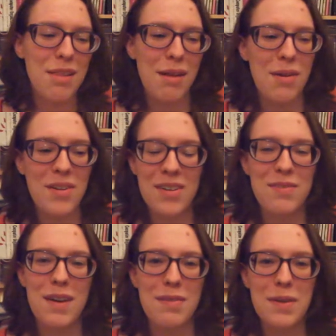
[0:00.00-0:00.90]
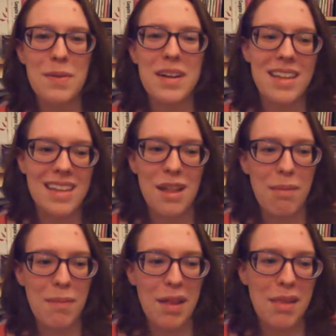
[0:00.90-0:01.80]
So for everyone that this
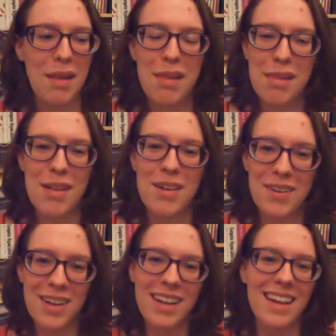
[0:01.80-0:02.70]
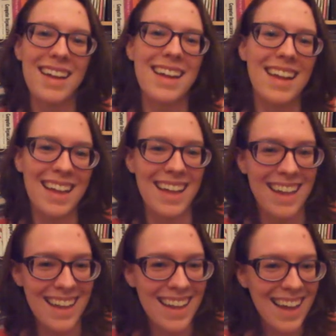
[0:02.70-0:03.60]
makes sense to,
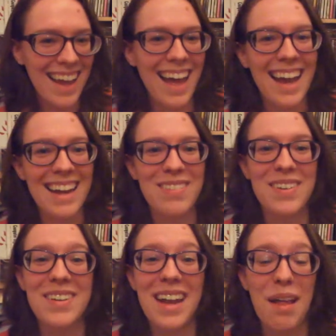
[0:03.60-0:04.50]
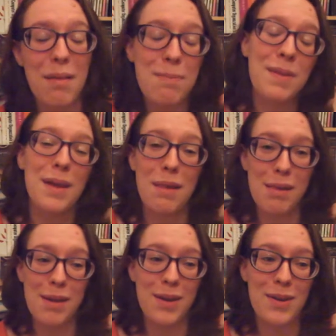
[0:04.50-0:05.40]
and everyone else, please
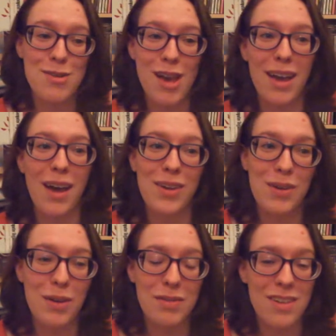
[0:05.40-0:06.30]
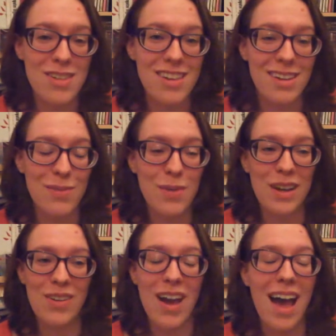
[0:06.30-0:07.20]
do check out Eurovision
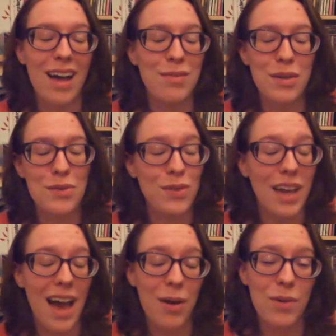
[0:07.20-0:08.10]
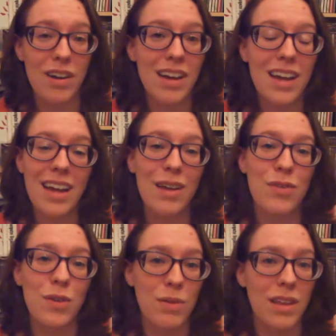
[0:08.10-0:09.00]
when you have a free hour
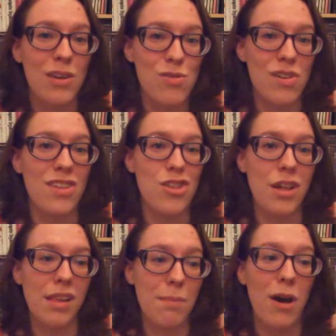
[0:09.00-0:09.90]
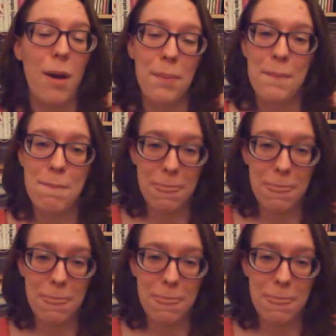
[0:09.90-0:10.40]
if you really enjoy the cheesy pop.